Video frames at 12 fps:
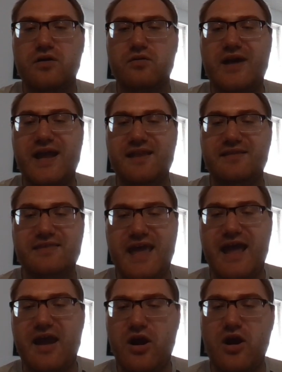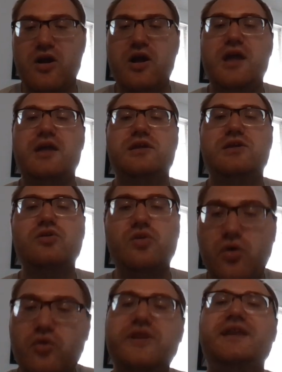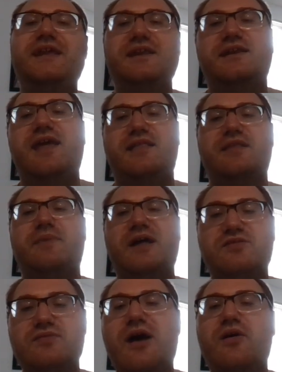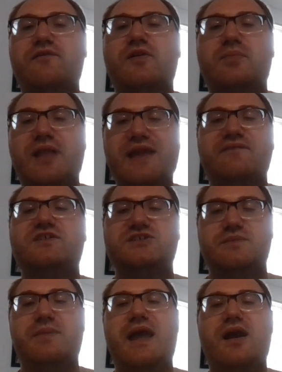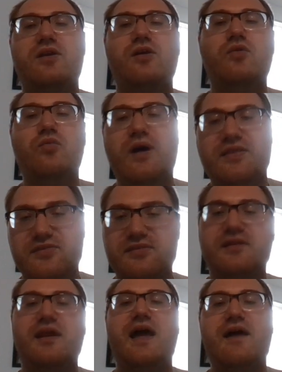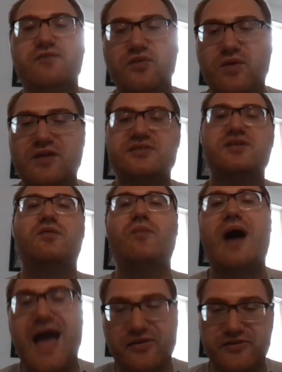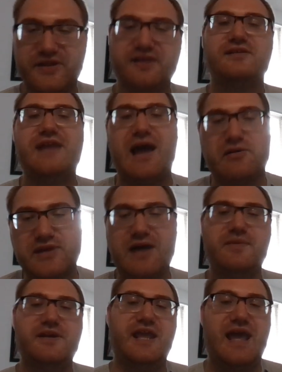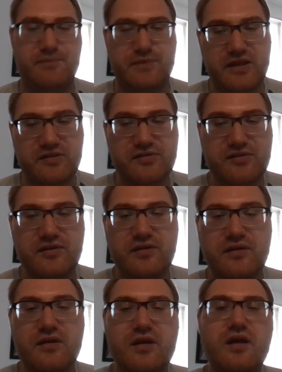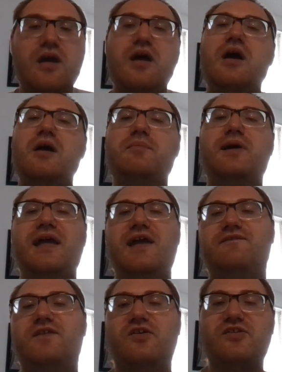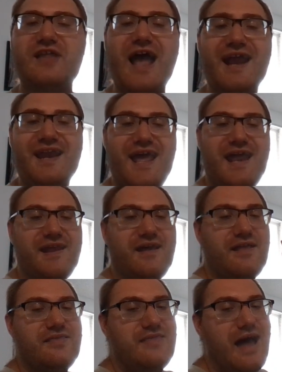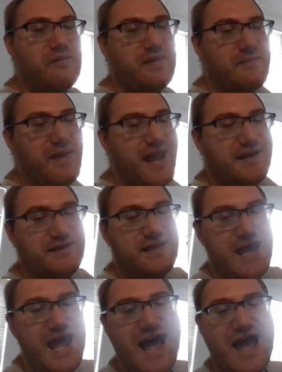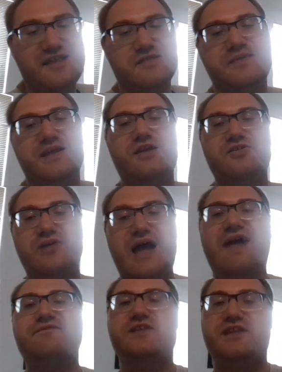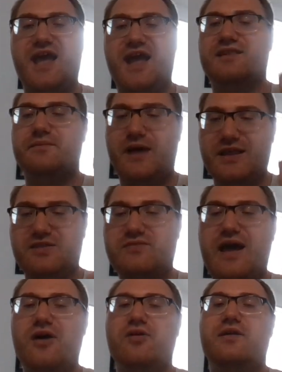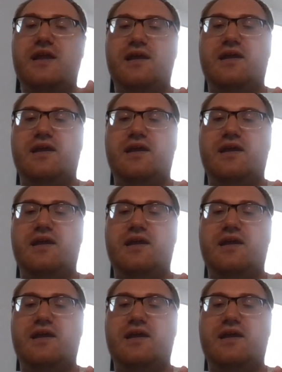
right there. You don't only need to take the bus route if you're blind or vision impaired every once in a while to get to downtown Minneapolis. But if you're sighted, that'll be a pain in the ass because you have to take the bus route